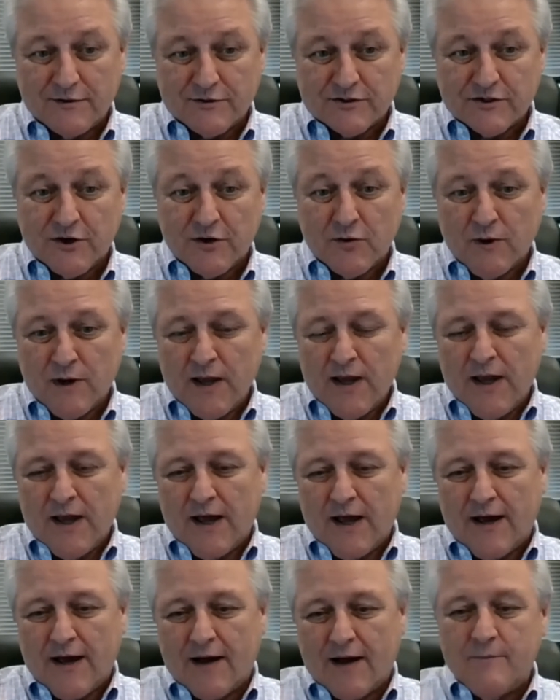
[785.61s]
So
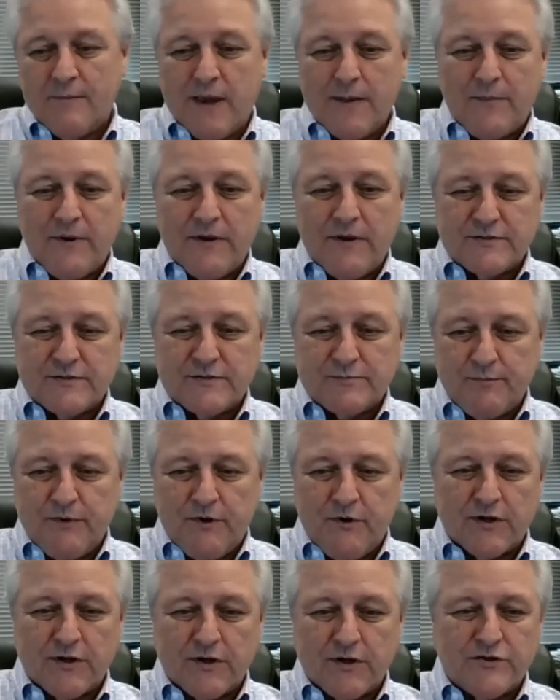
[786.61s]
maybe
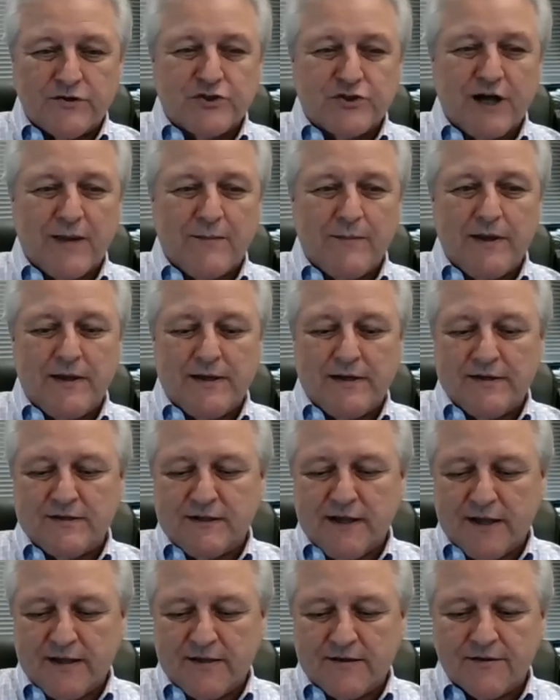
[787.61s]
you can chime in
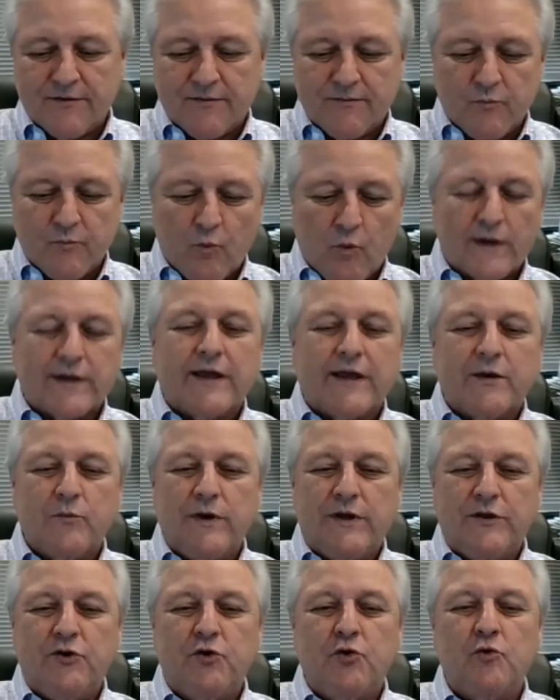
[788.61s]
and what can
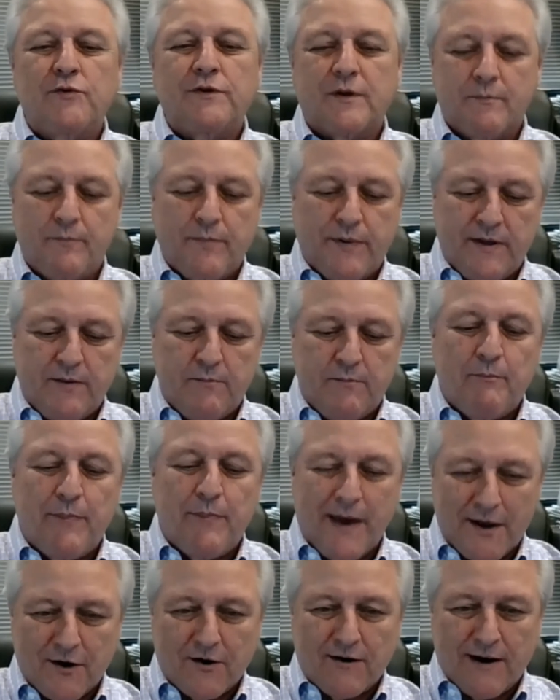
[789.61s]
we do to be
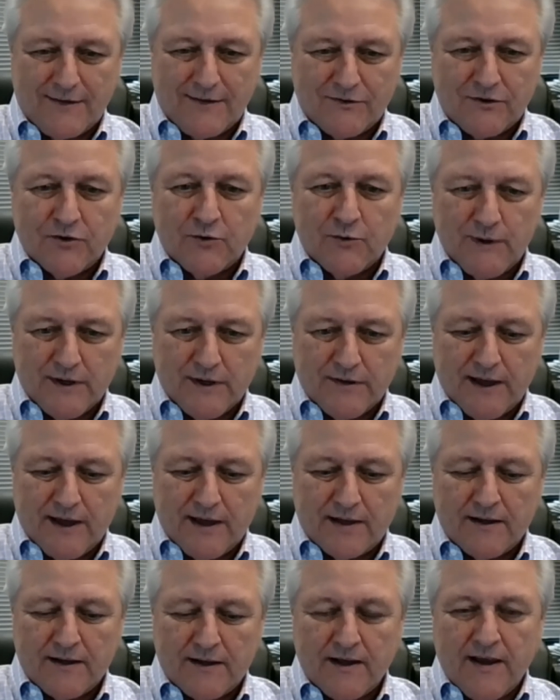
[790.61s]
better at doing
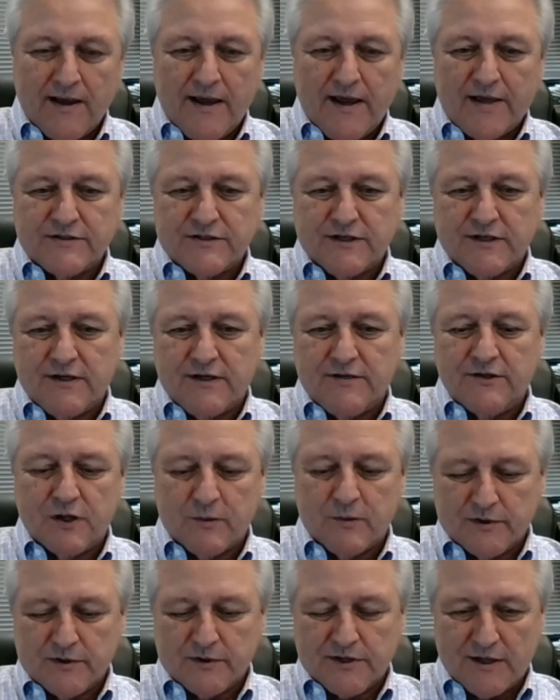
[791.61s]
that as a
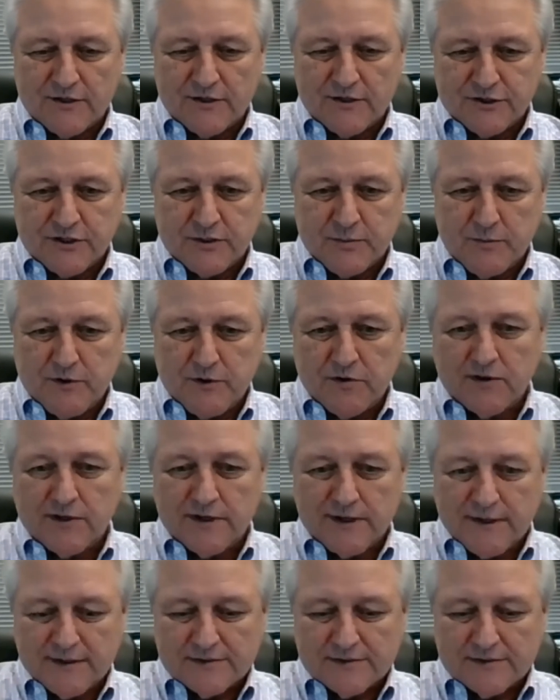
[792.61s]
dermatology community?